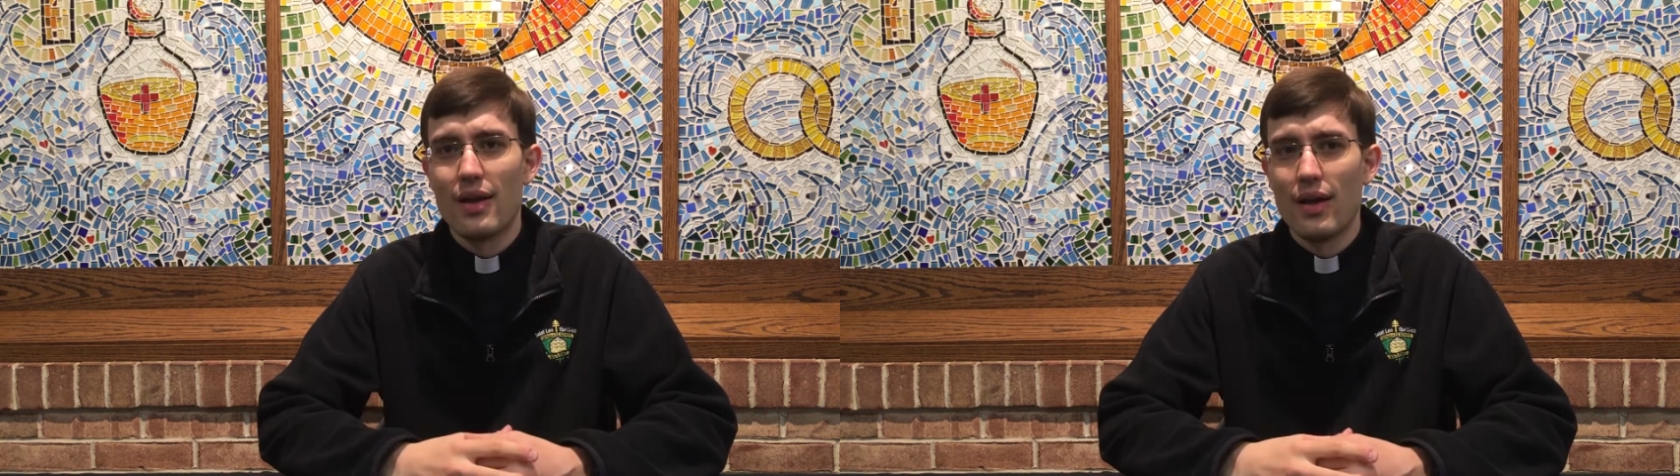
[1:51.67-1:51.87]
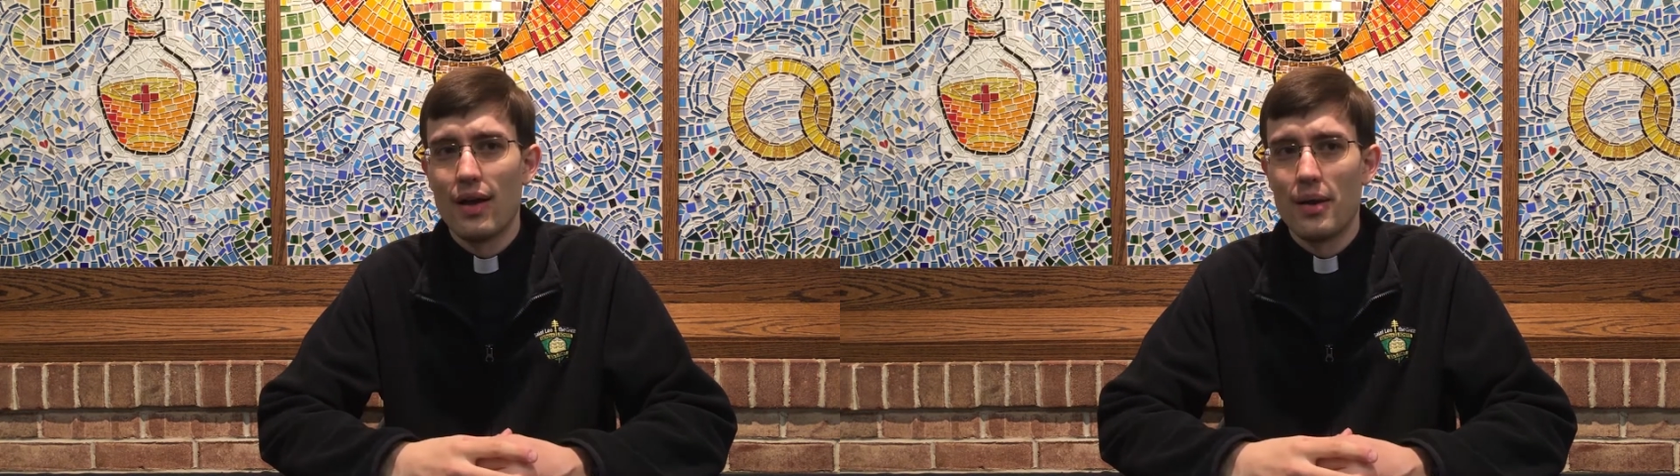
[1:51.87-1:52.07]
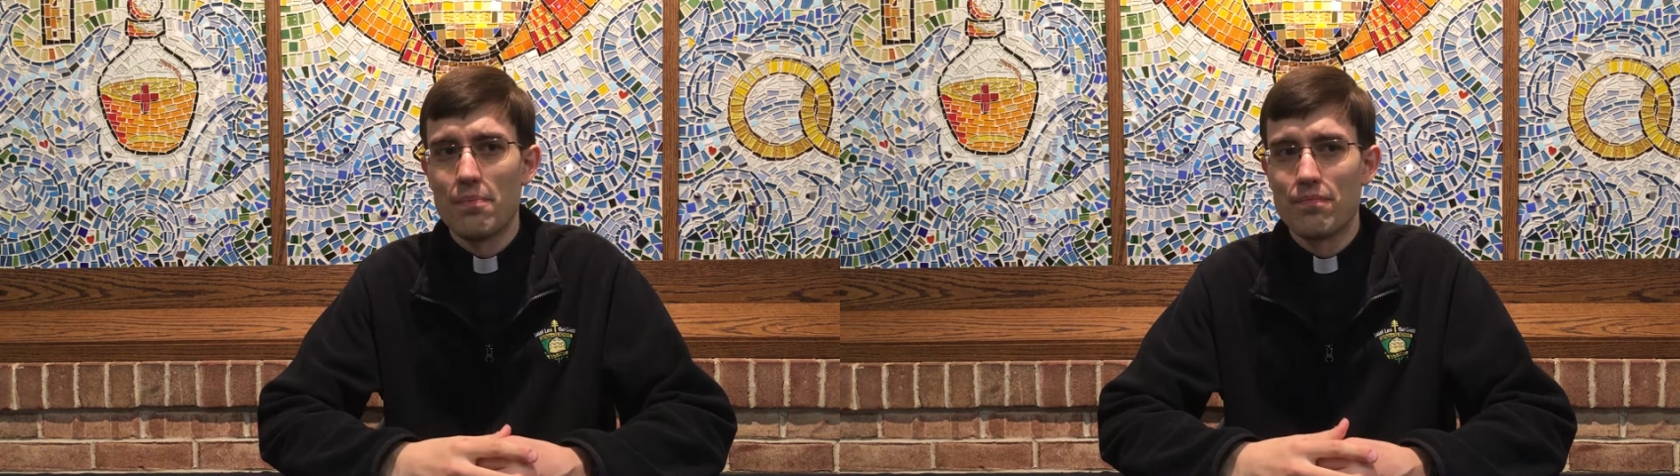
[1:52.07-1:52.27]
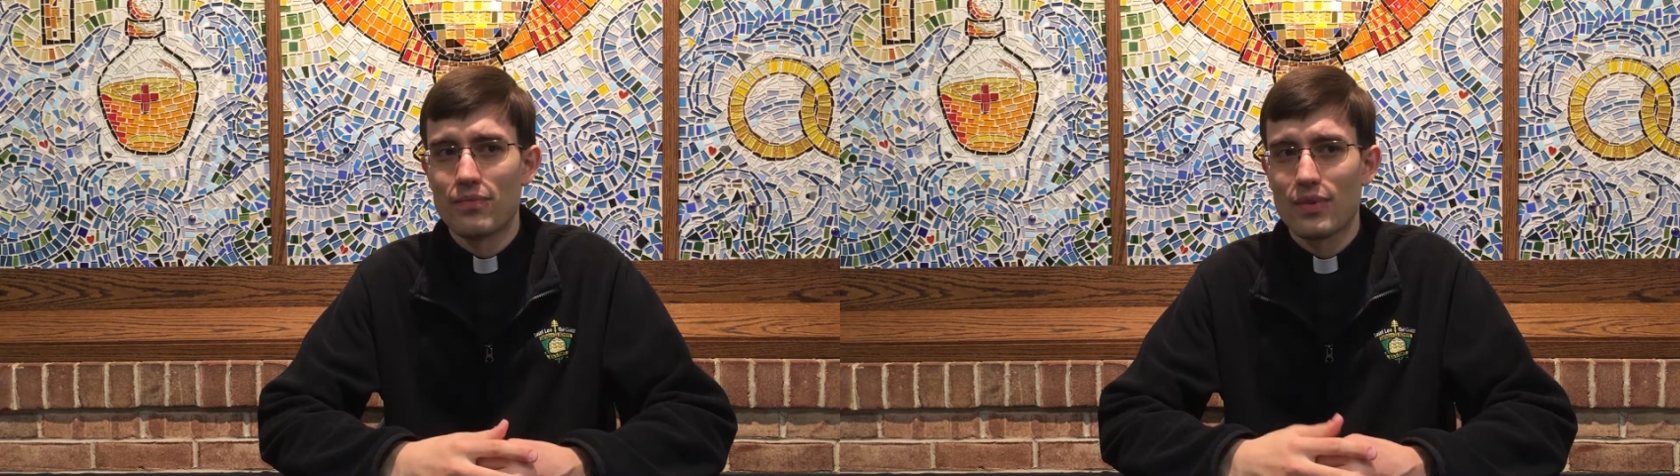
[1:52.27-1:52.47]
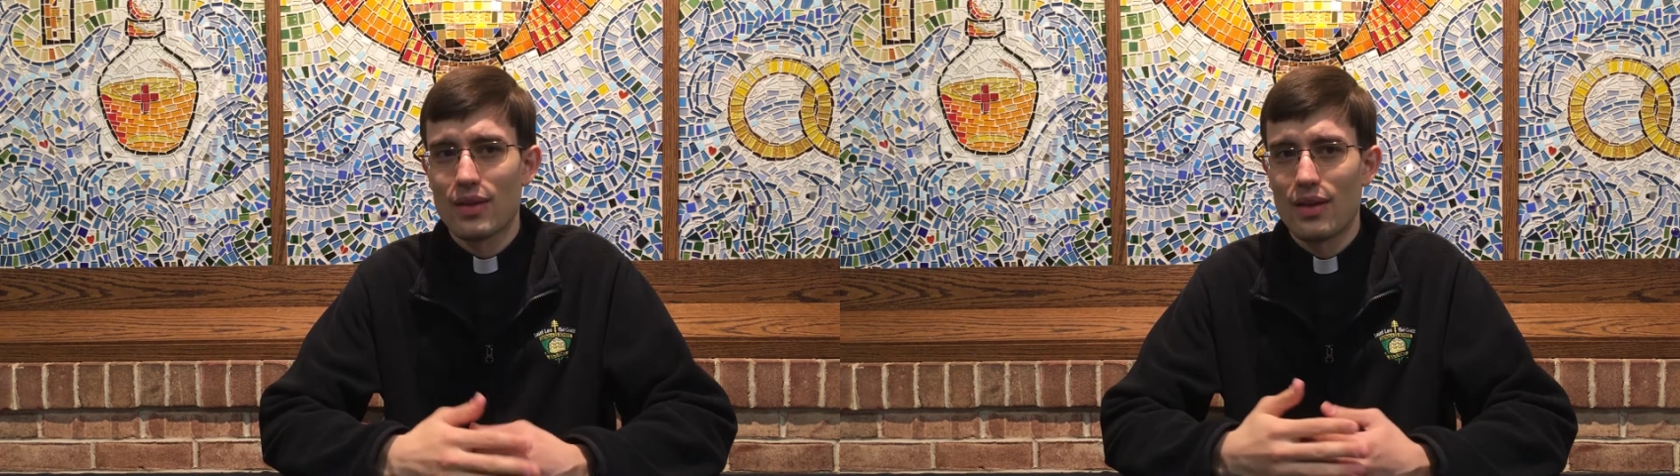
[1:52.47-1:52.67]

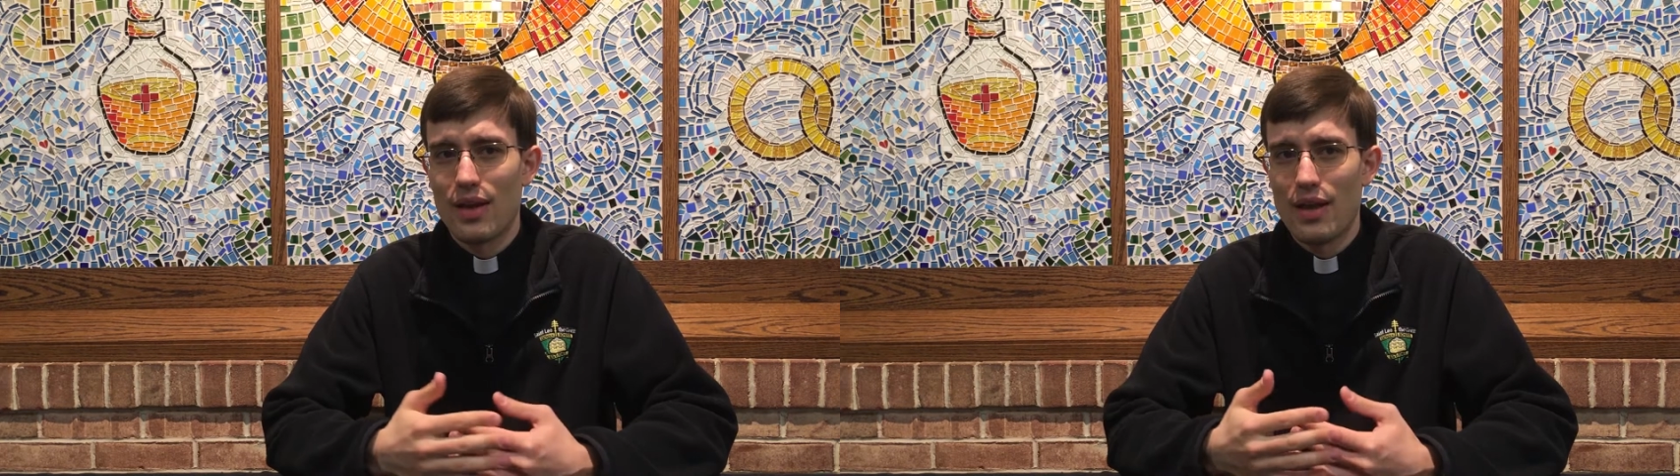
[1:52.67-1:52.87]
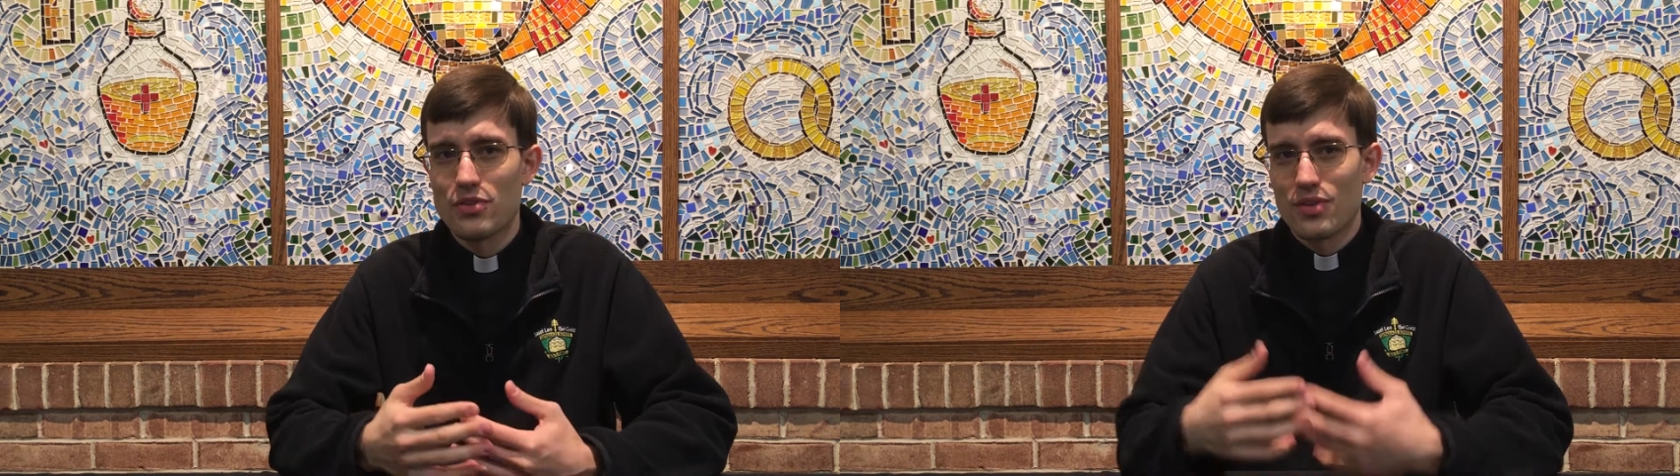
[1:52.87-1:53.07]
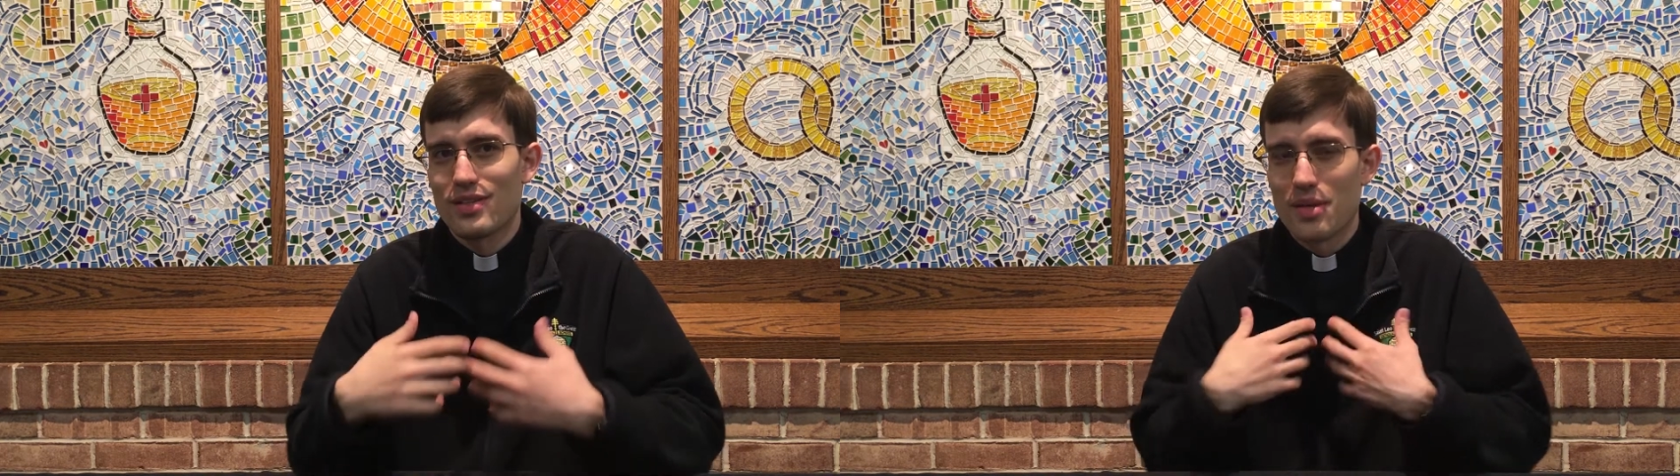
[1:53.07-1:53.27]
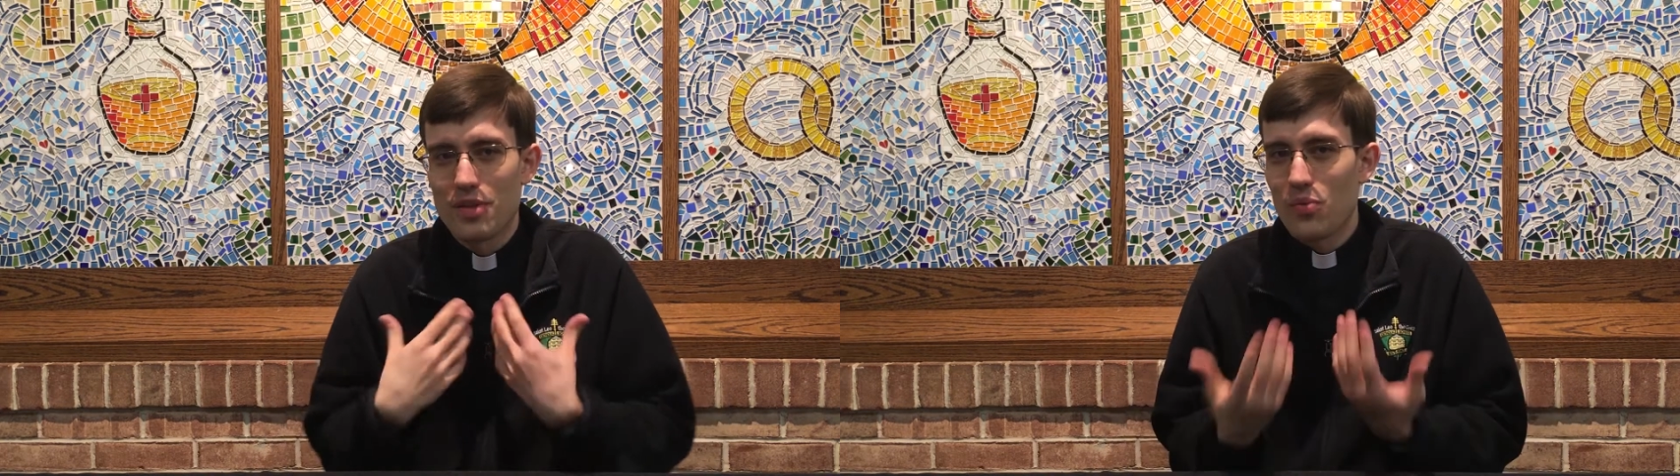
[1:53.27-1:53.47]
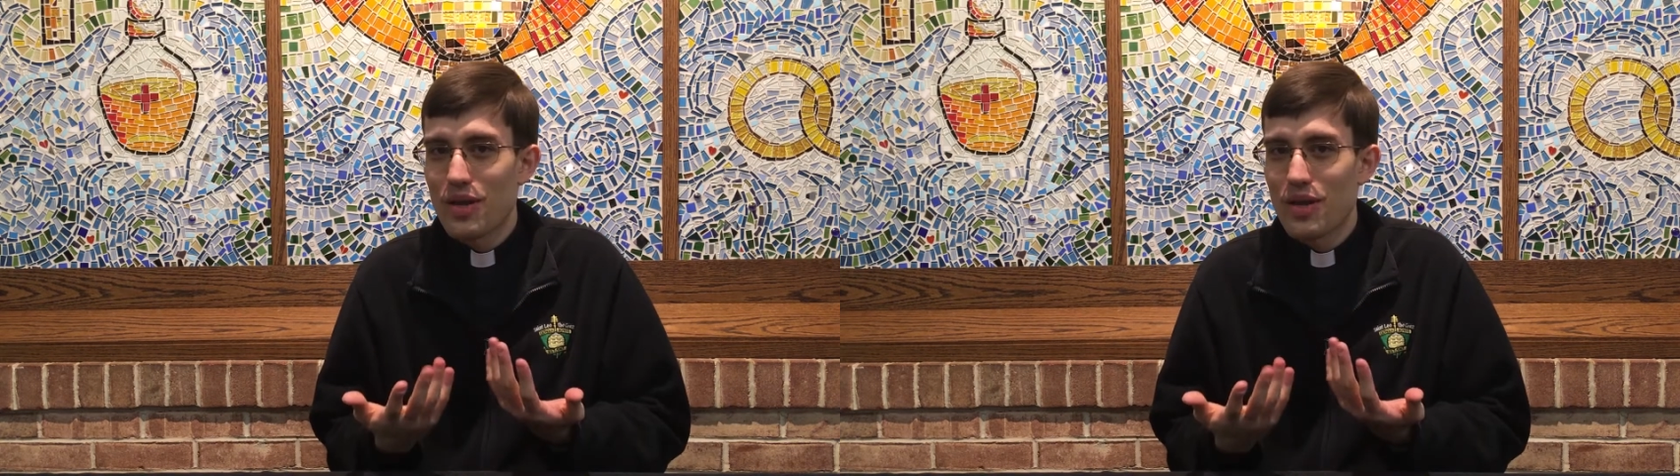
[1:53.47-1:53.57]
And so that's something